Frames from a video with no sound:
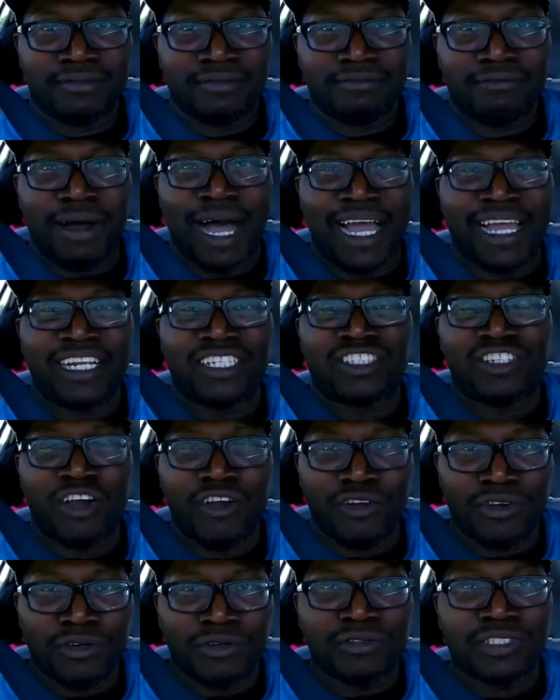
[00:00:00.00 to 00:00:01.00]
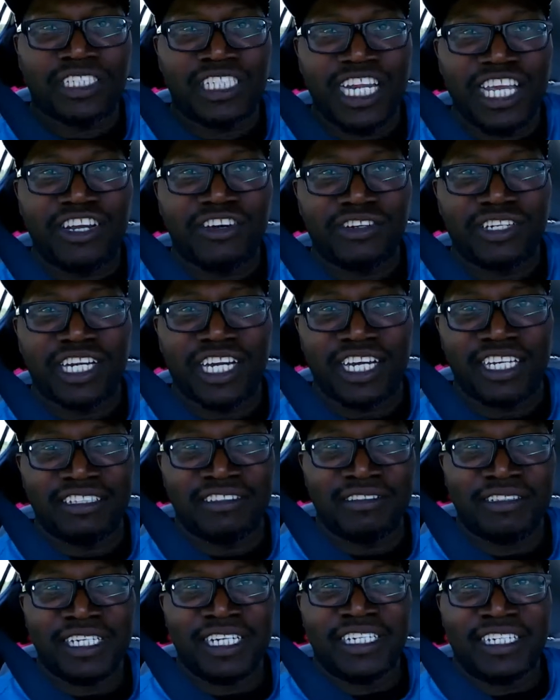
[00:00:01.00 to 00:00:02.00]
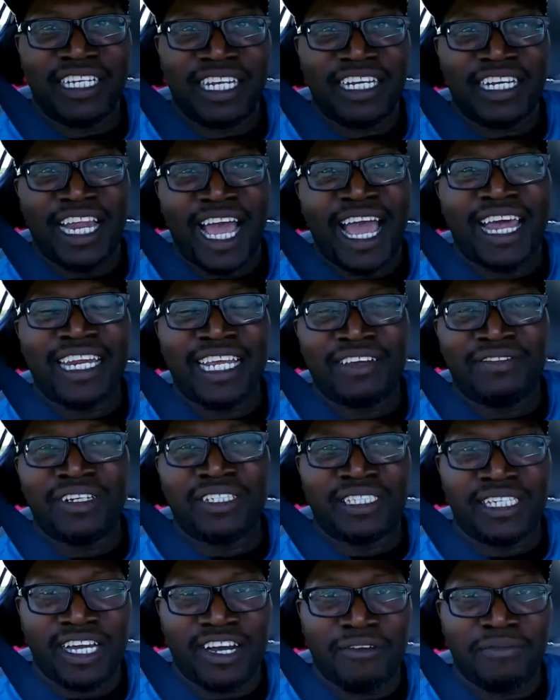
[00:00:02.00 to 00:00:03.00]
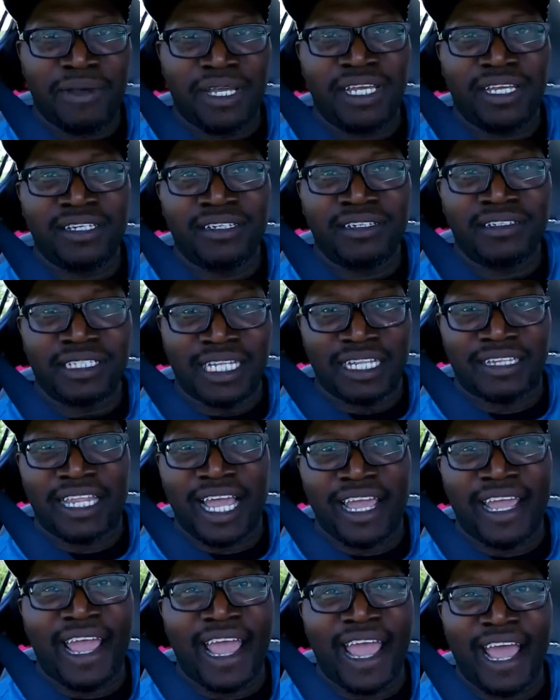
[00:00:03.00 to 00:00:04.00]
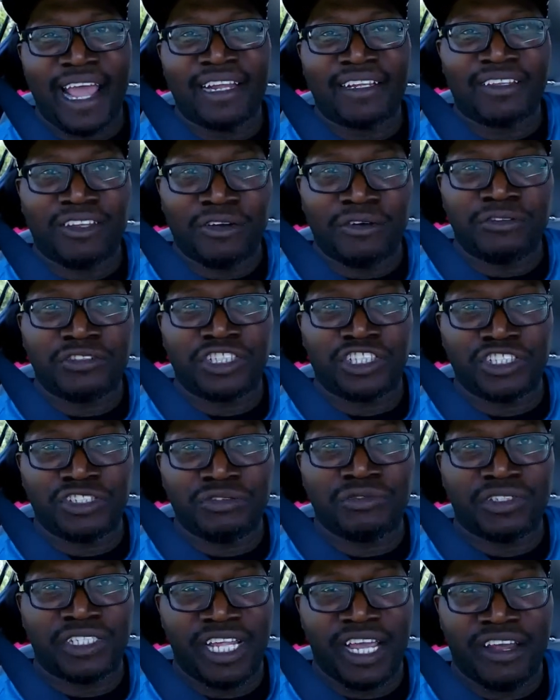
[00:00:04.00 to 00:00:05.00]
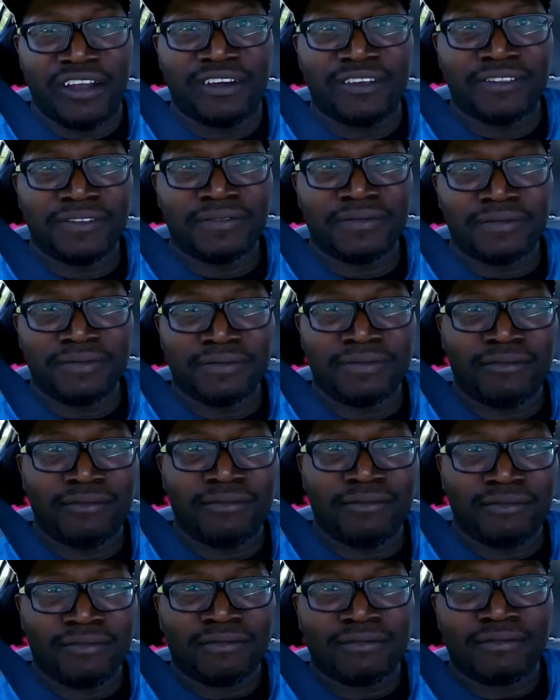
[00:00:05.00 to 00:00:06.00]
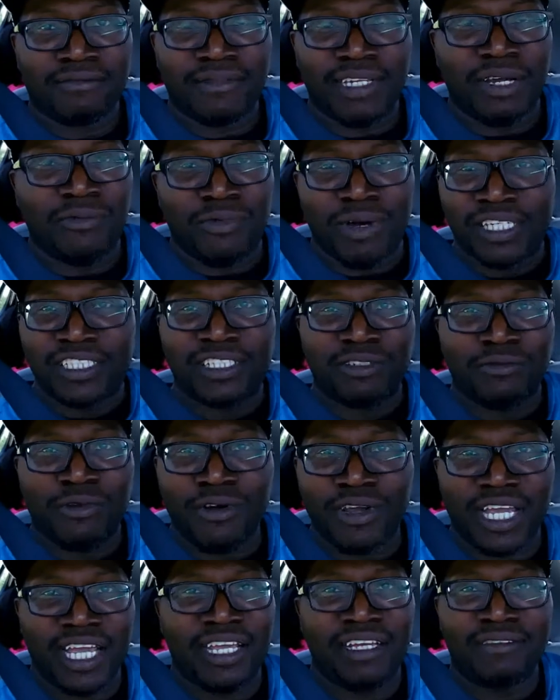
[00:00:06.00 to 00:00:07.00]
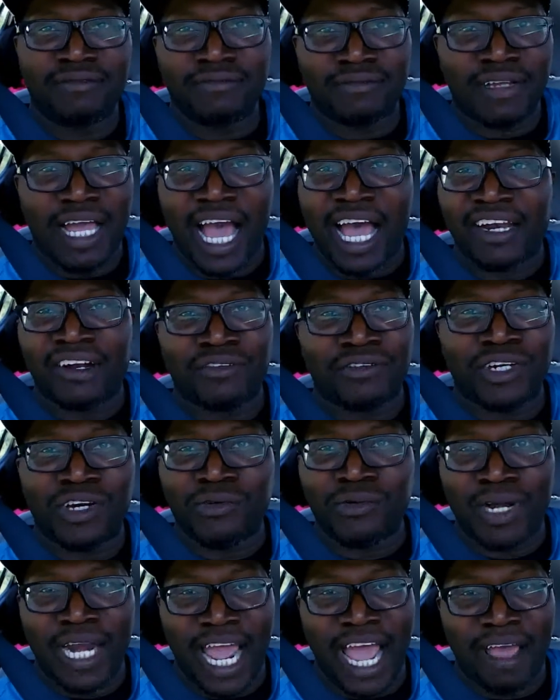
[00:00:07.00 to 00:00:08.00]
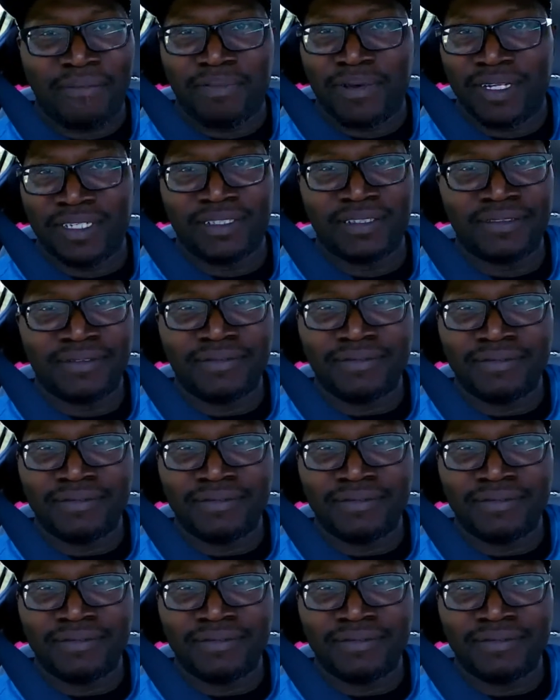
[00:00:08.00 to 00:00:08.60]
My internal sneaker gut did not even tell me that they had those shoes there. It wasn't working. I don't know what happened.